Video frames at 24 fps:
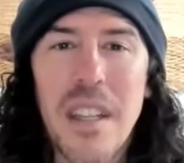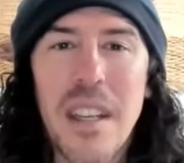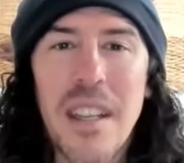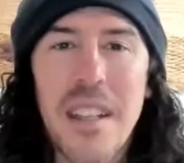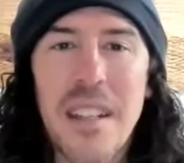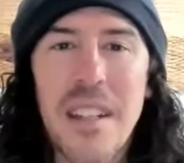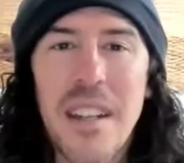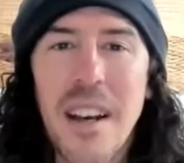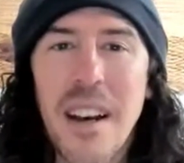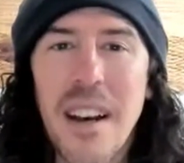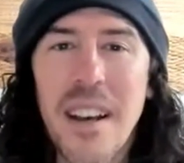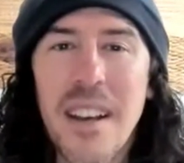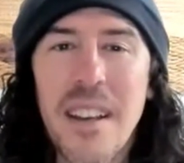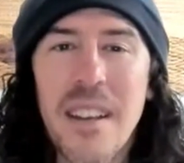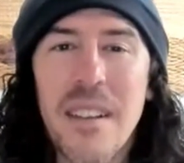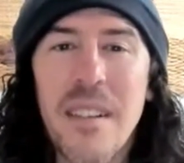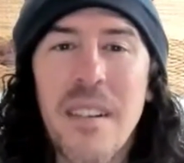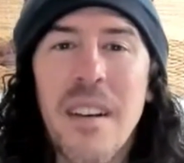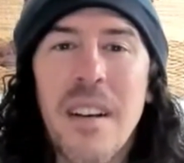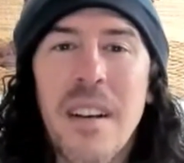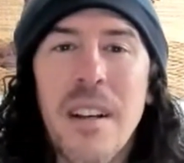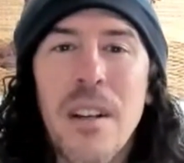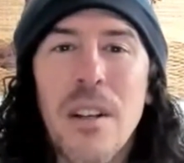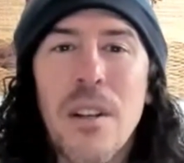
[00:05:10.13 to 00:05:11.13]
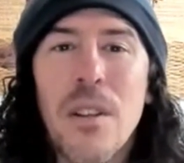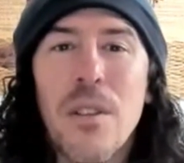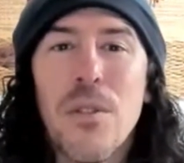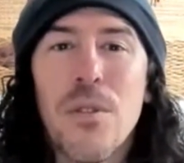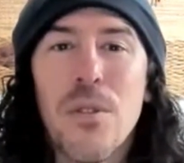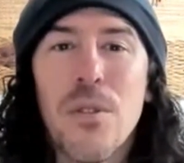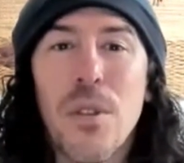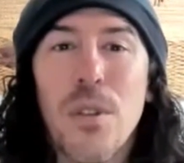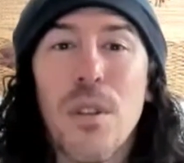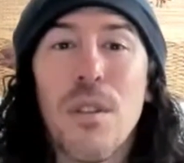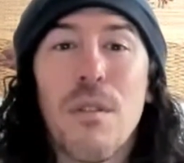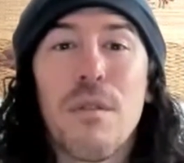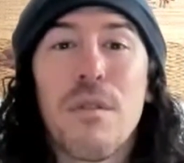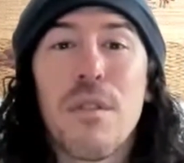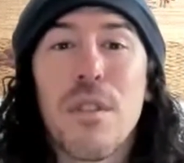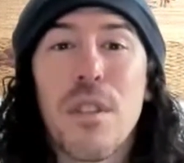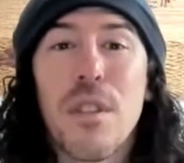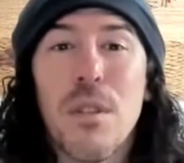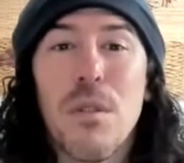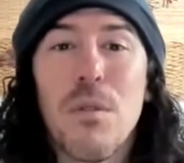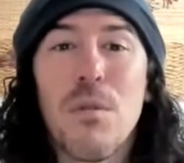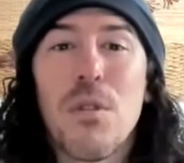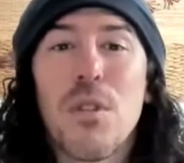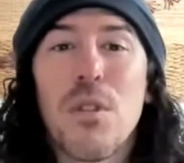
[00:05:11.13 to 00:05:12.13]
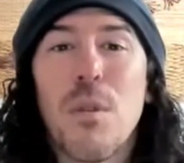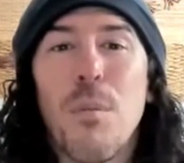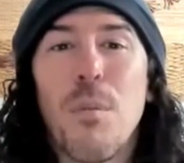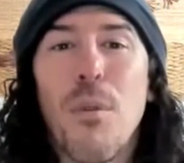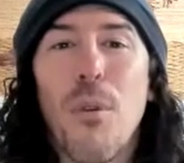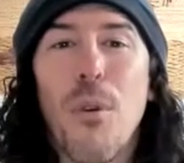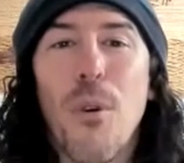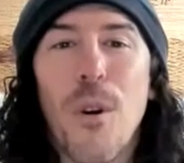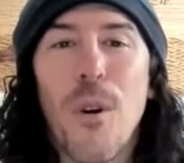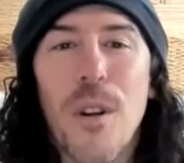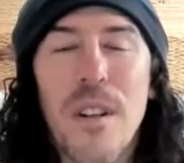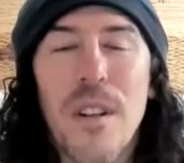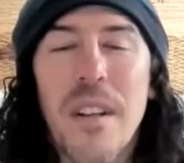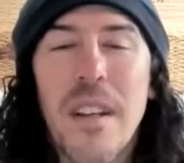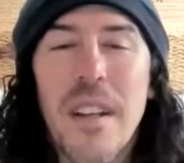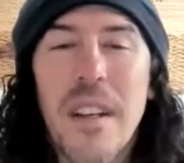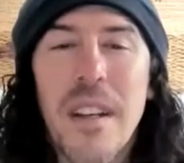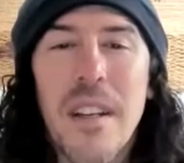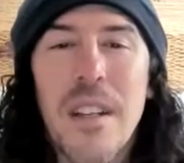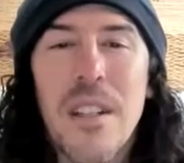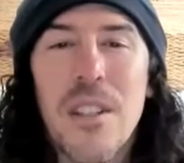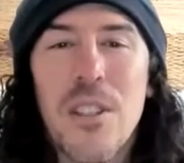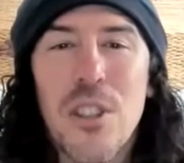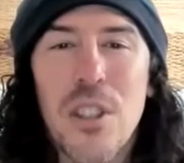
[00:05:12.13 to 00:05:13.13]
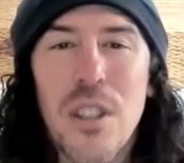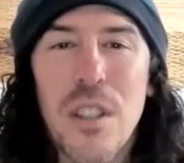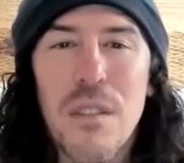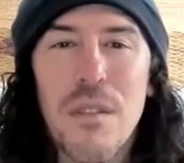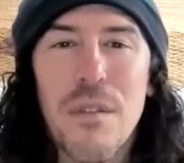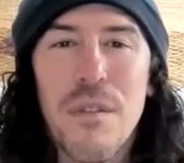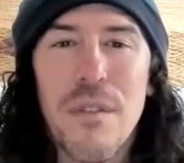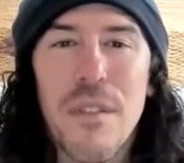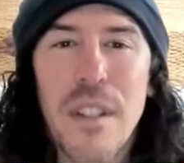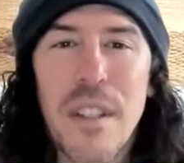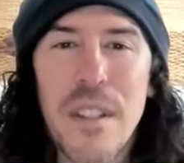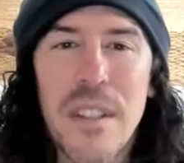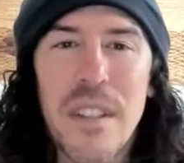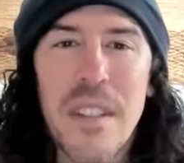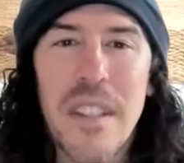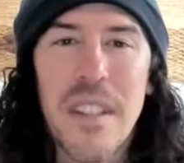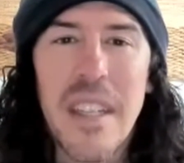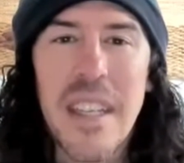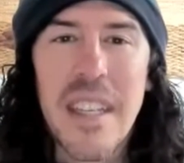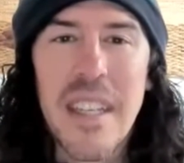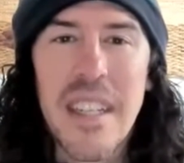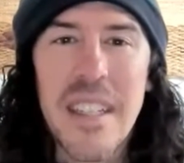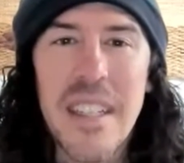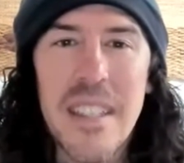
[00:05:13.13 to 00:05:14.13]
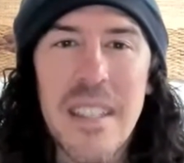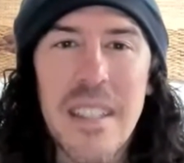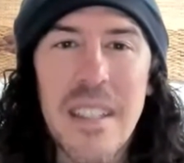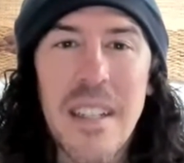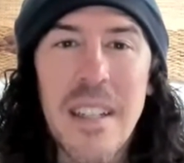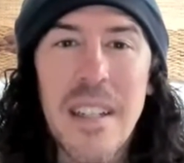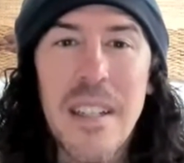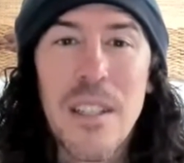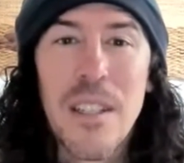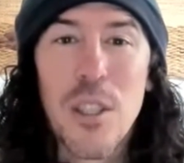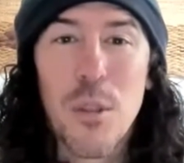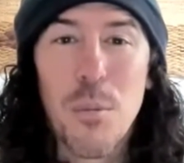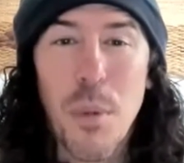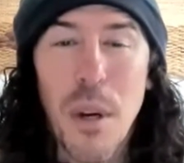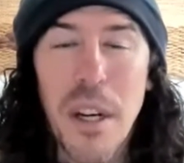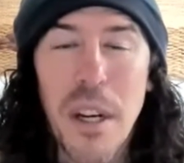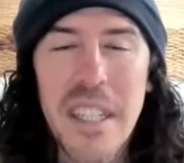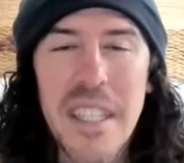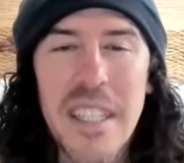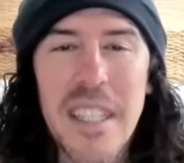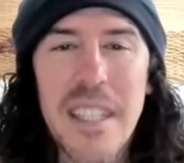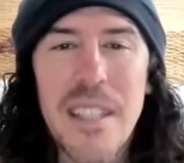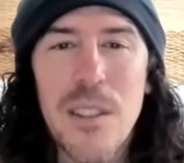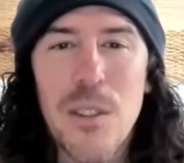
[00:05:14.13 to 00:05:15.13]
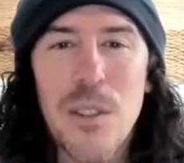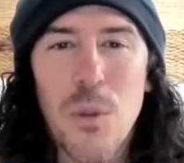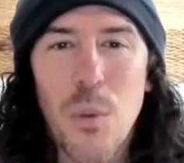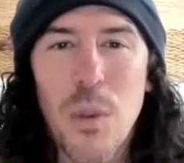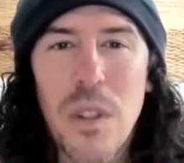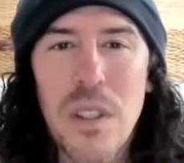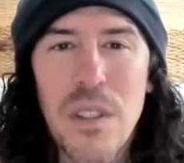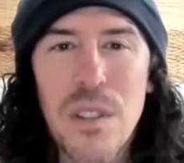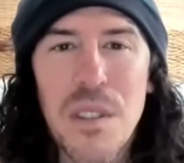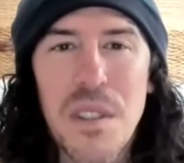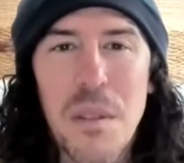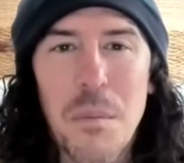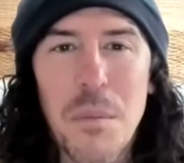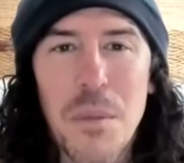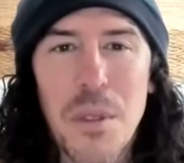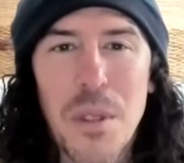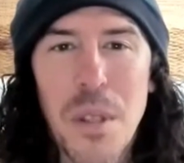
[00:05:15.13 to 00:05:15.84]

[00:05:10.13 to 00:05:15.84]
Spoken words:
And I serve to support Chief Phil in spreading his wisdom.